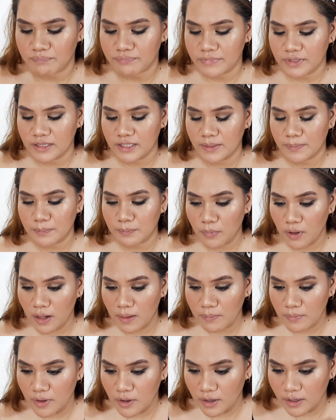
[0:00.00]
lip
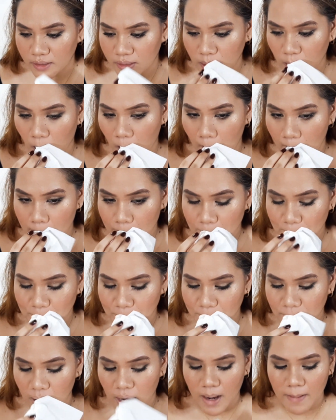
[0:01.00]
balm on
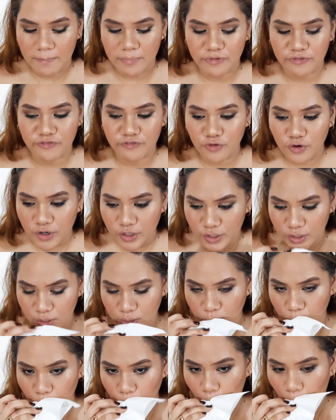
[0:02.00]
before
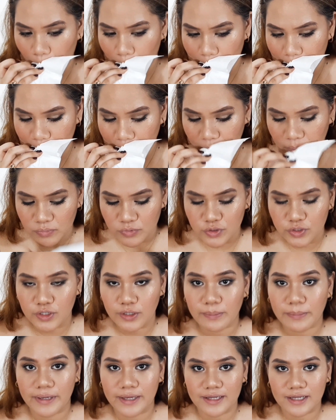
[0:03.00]
you do
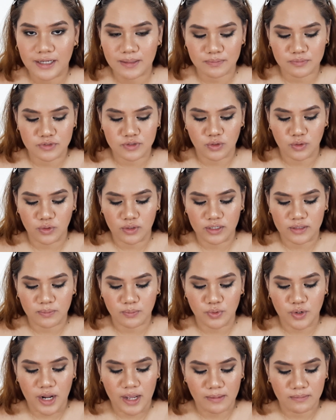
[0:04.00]
your makeup, so it
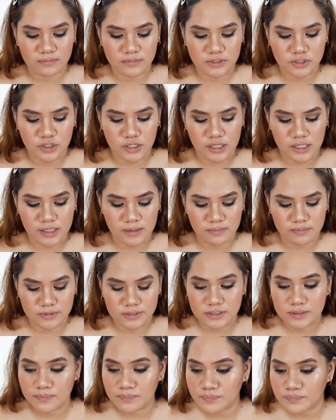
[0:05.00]
primes your
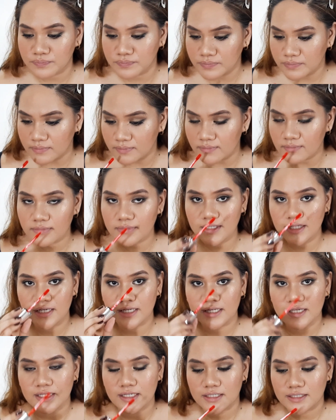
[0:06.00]
lips.
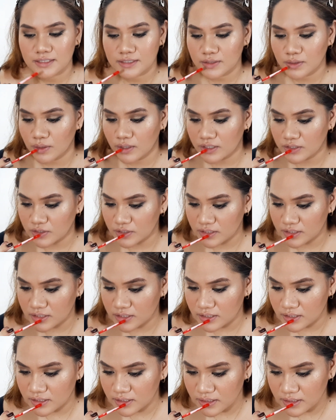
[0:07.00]
So I'll
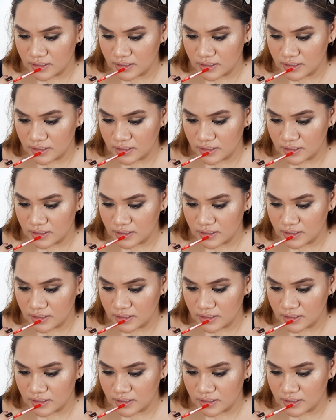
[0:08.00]
just,